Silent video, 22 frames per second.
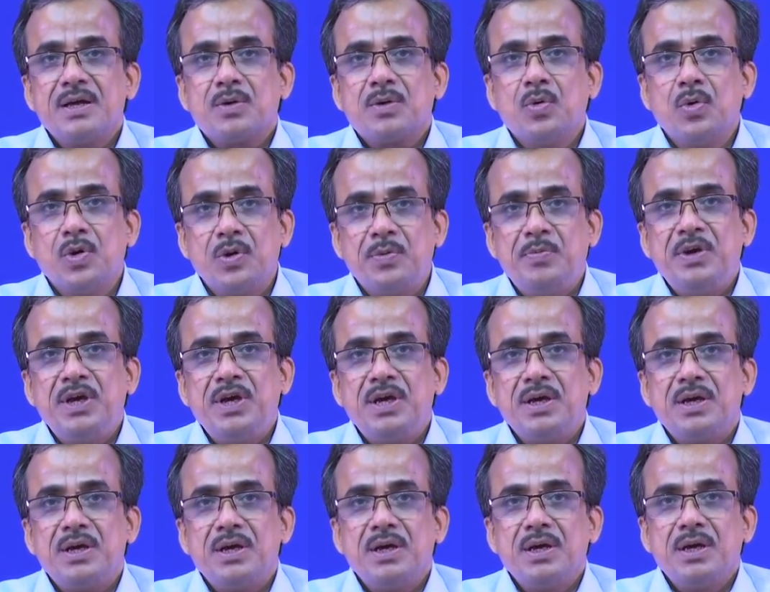could
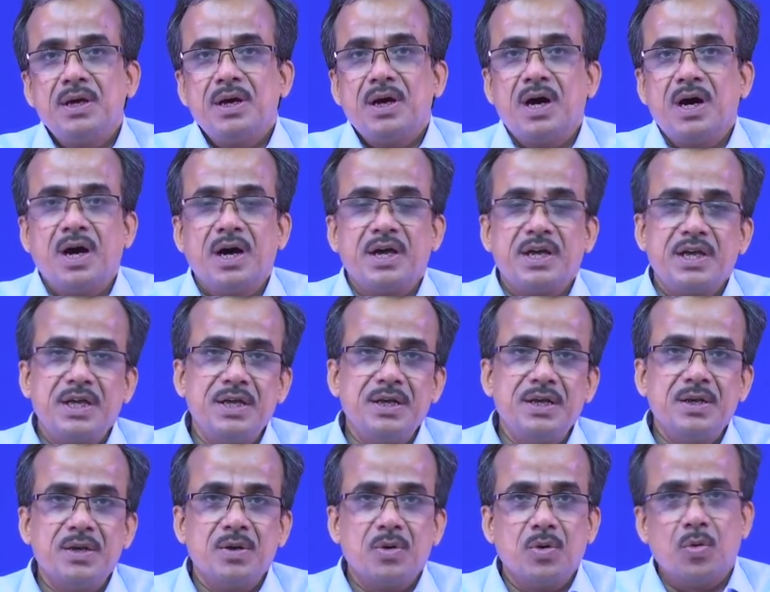be uh,
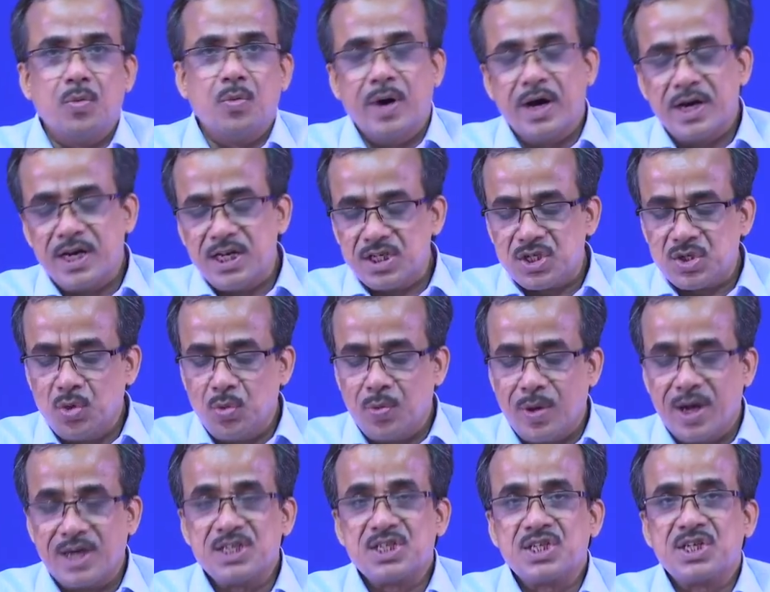in 1 is to
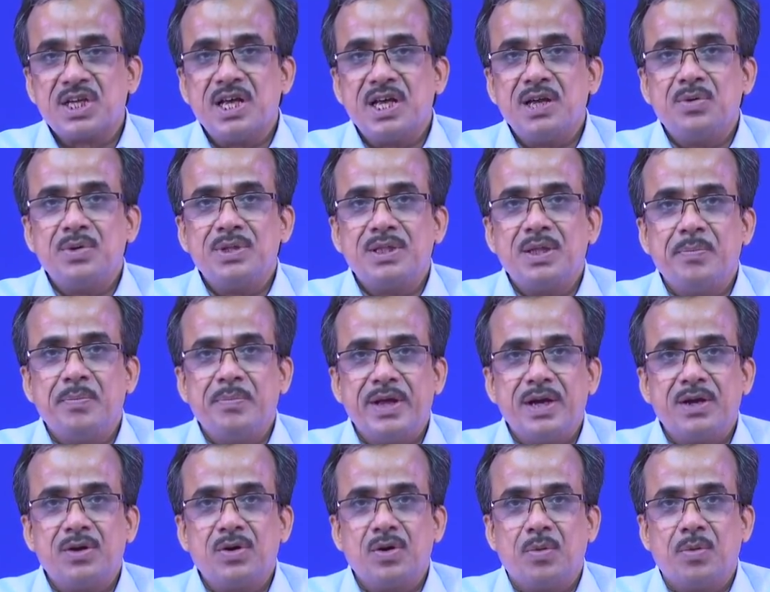1 scale with the
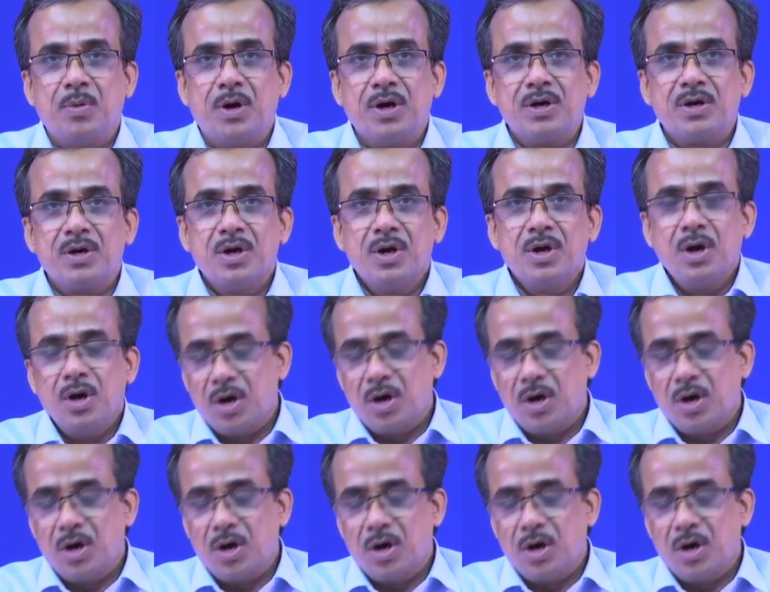main robot